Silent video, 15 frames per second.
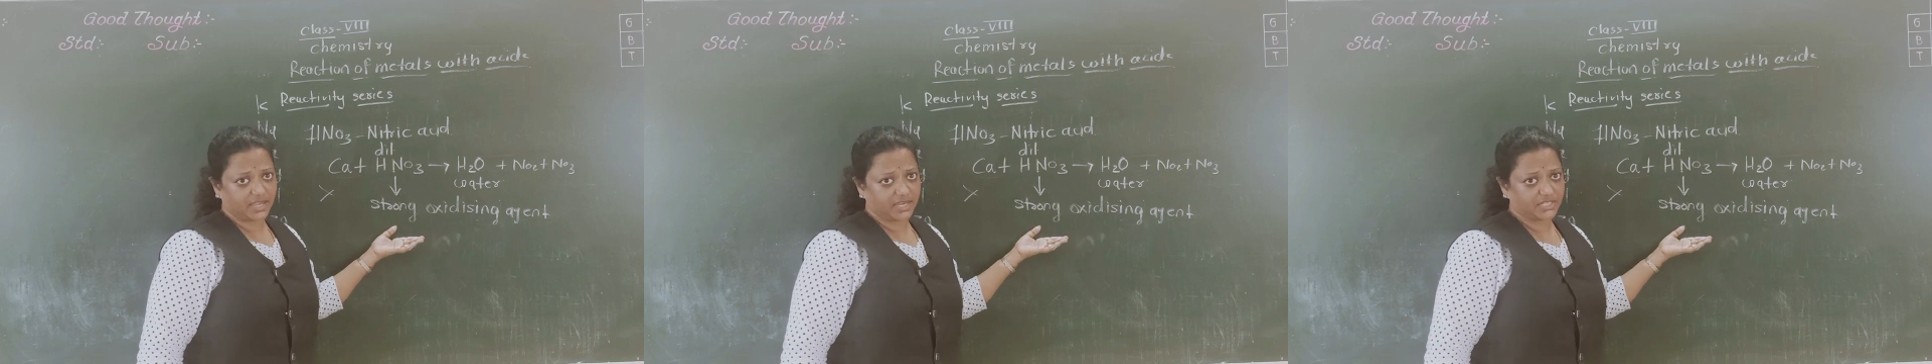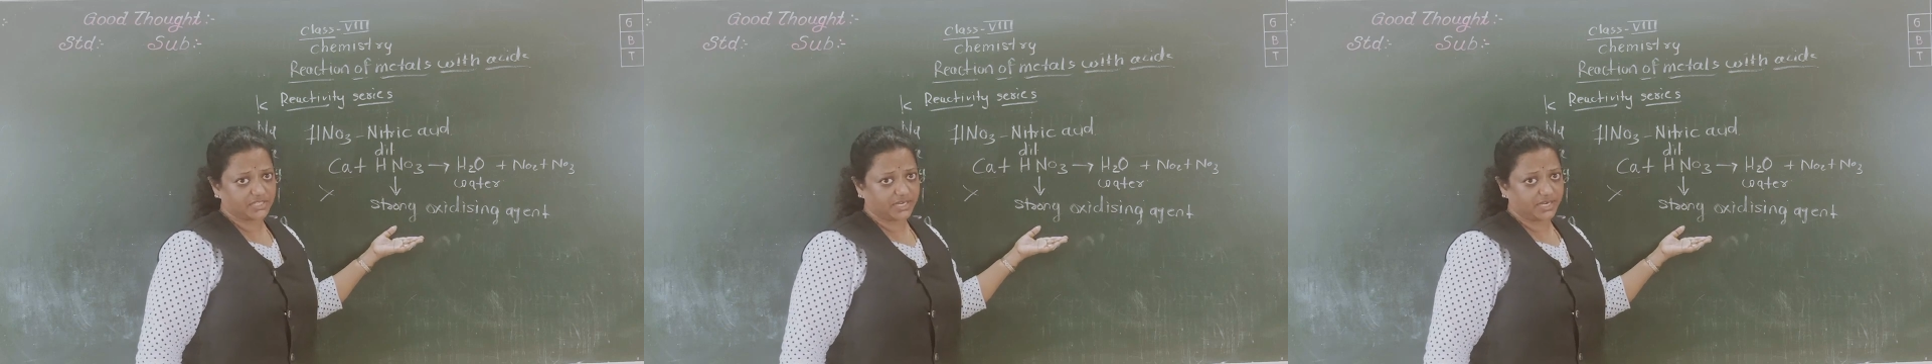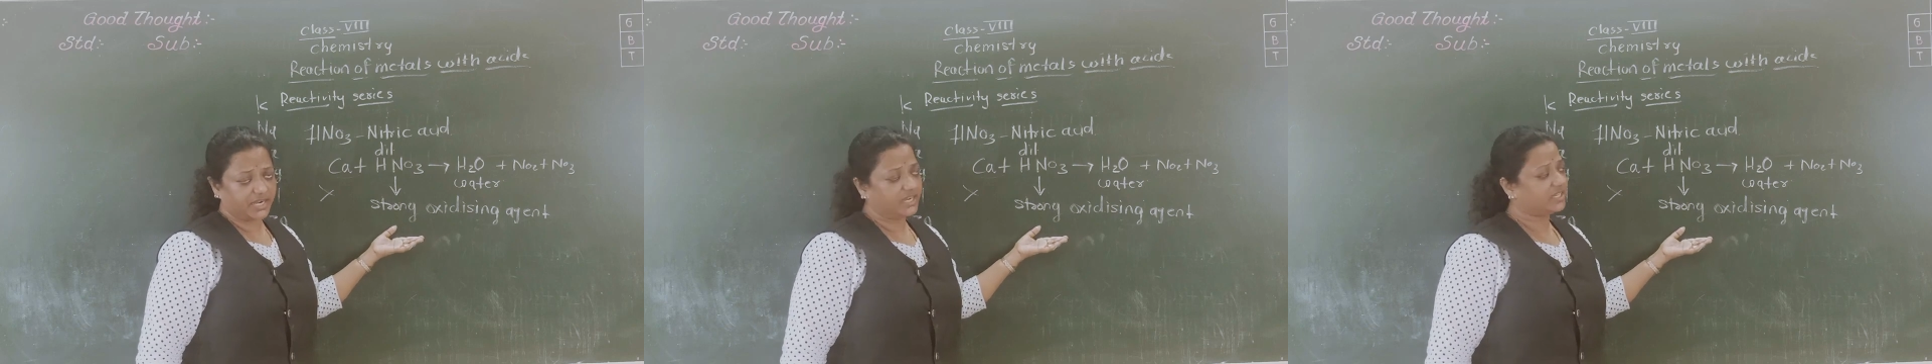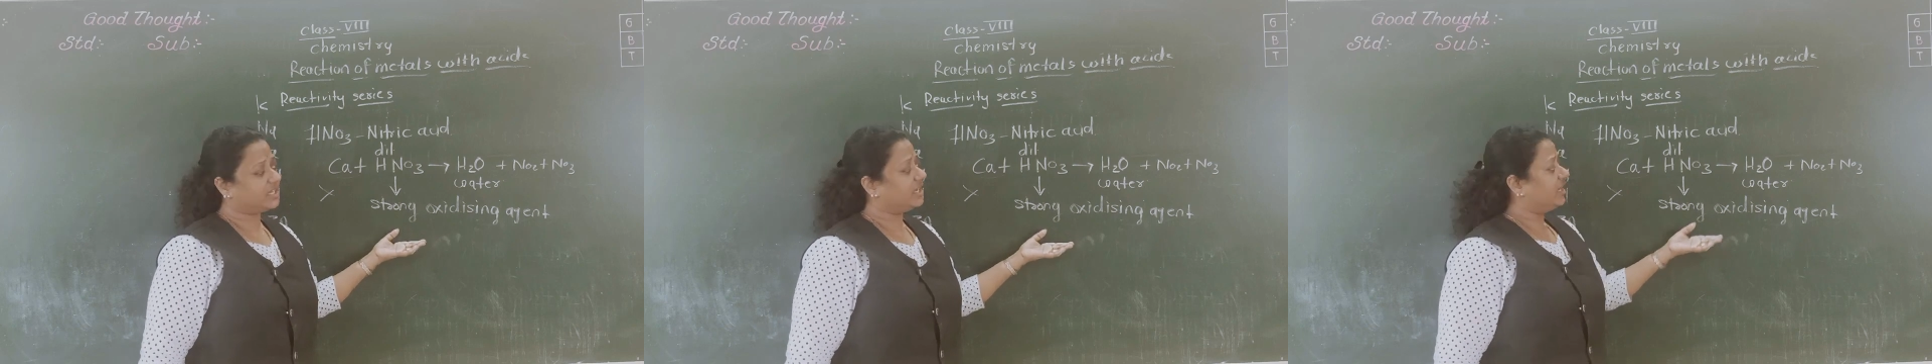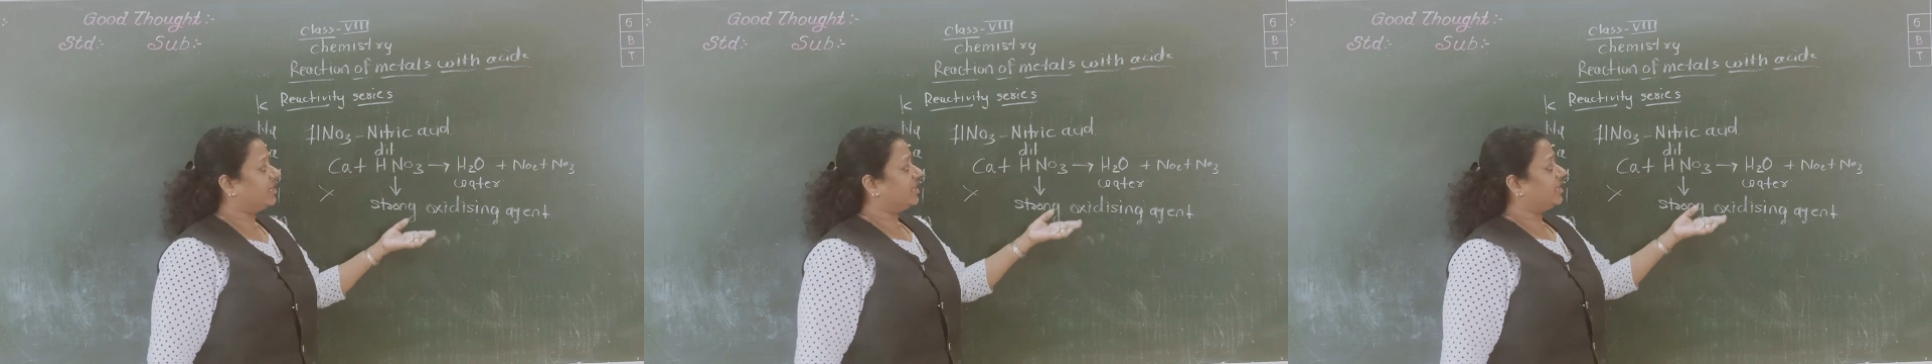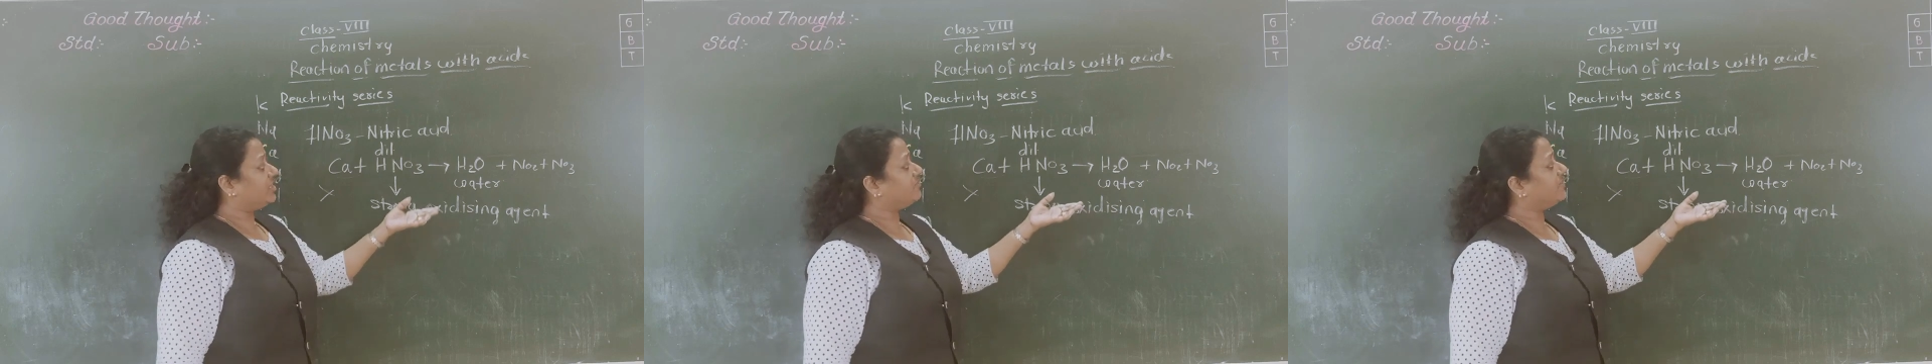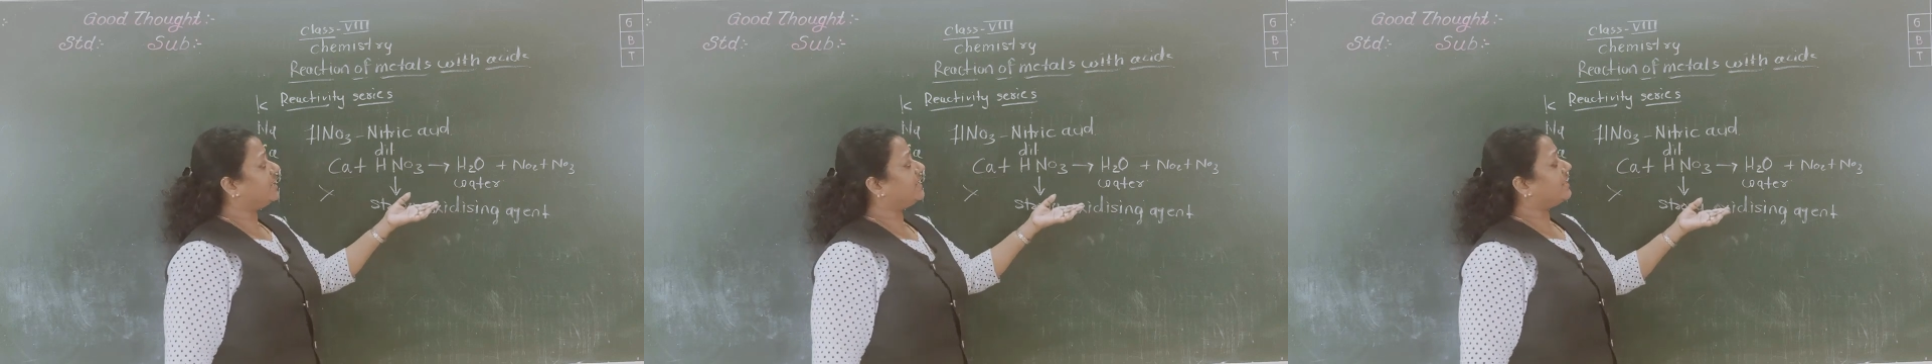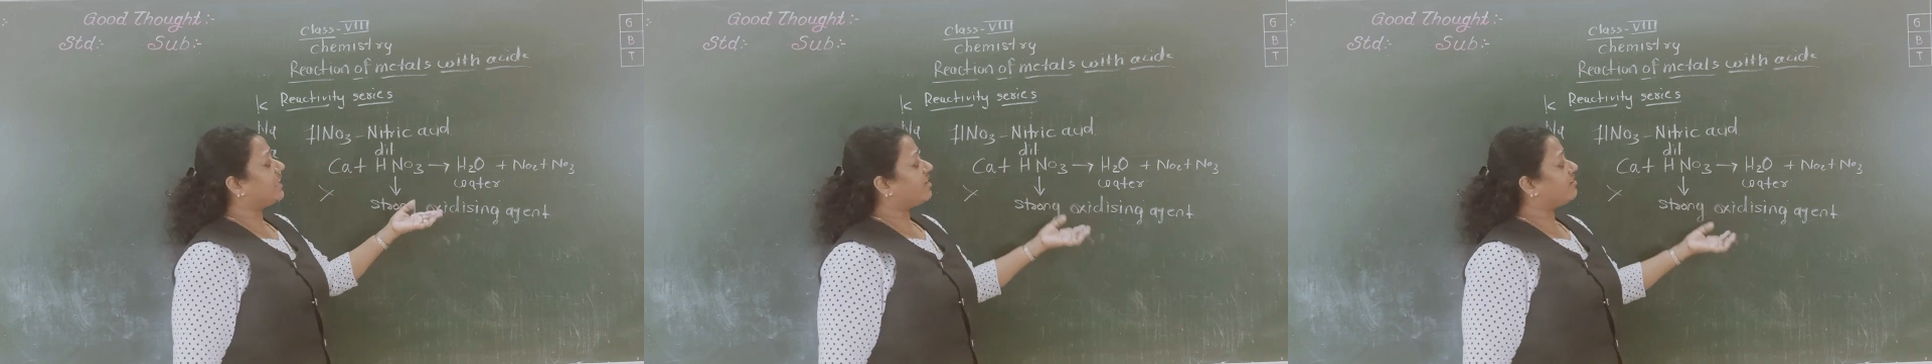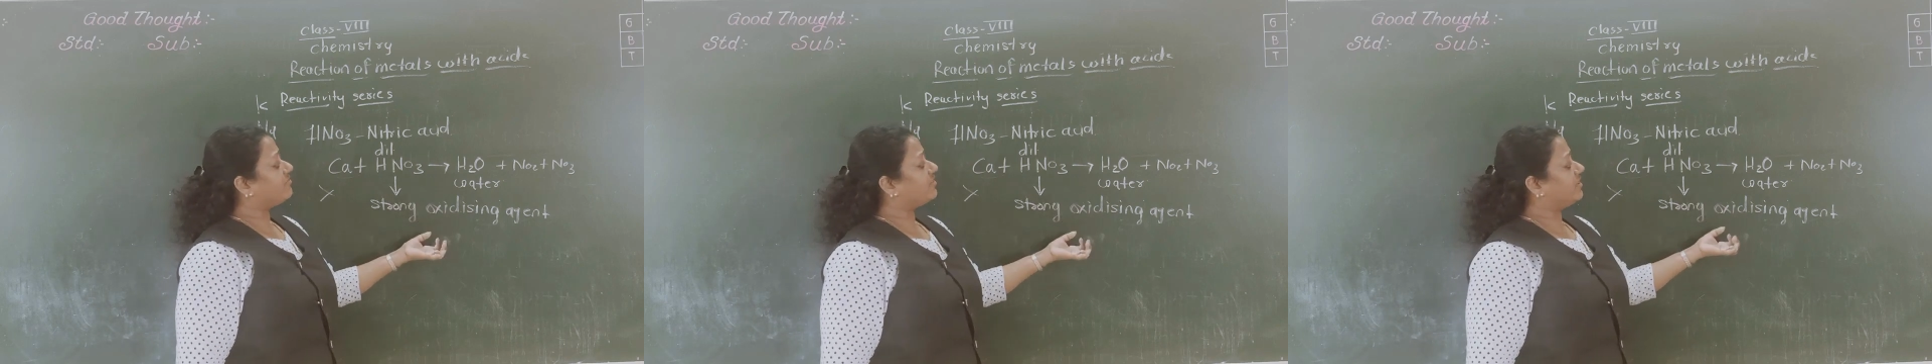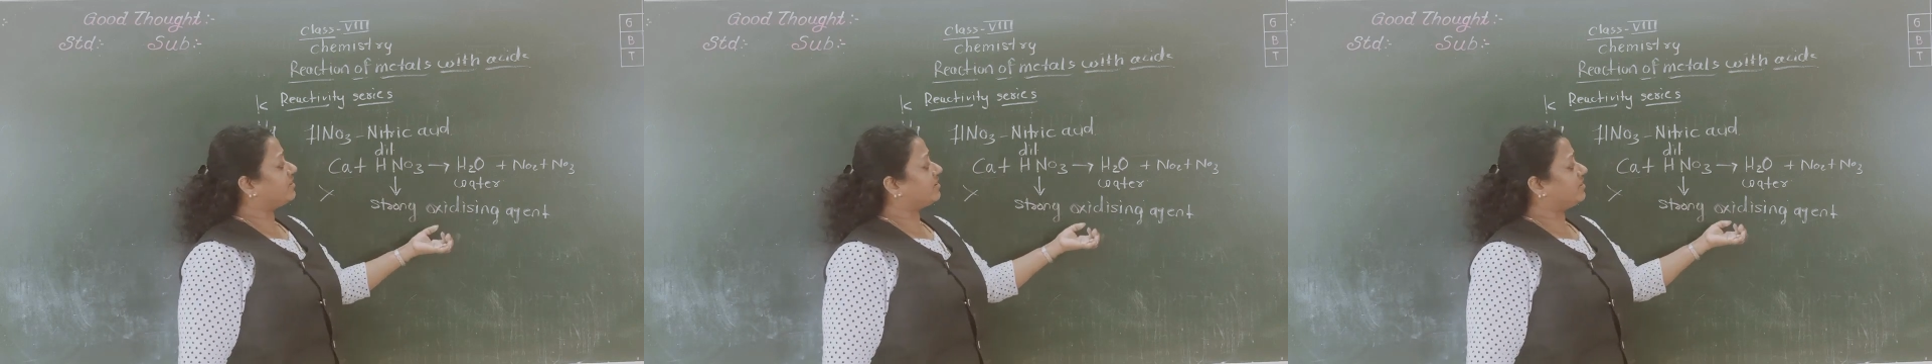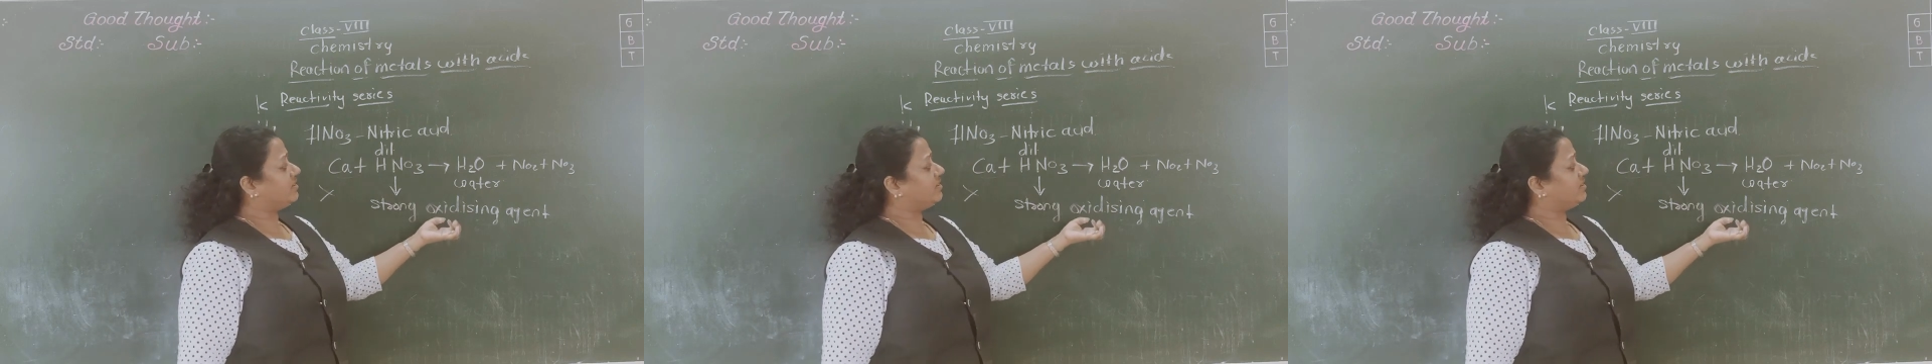agent, it will never